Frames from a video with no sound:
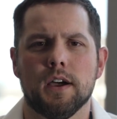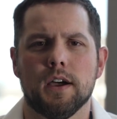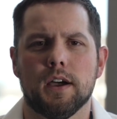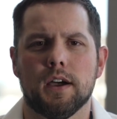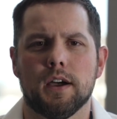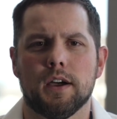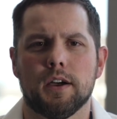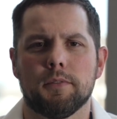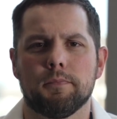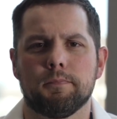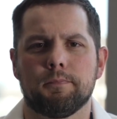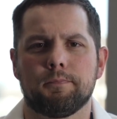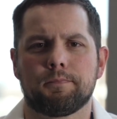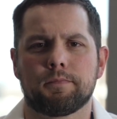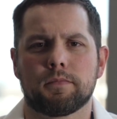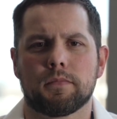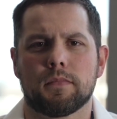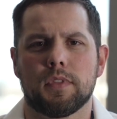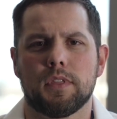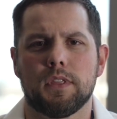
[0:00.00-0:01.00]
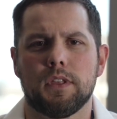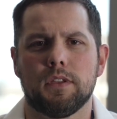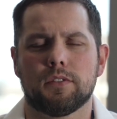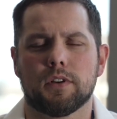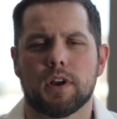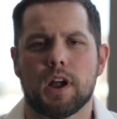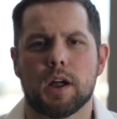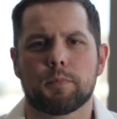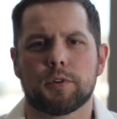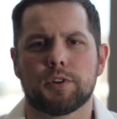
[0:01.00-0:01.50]
Um, these
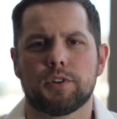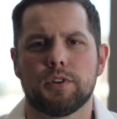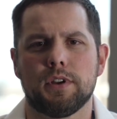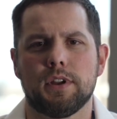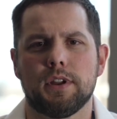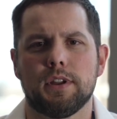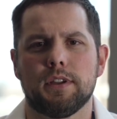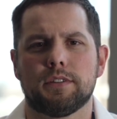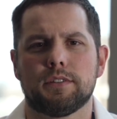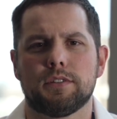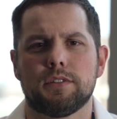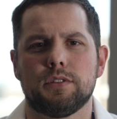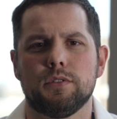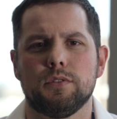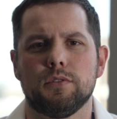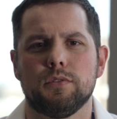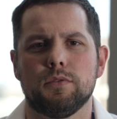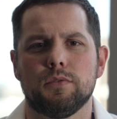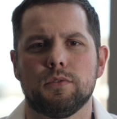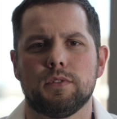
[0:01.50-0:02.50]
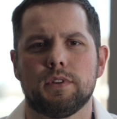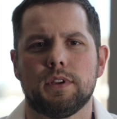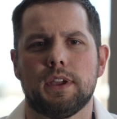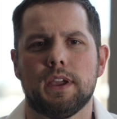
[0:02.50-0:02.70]
are opportunities to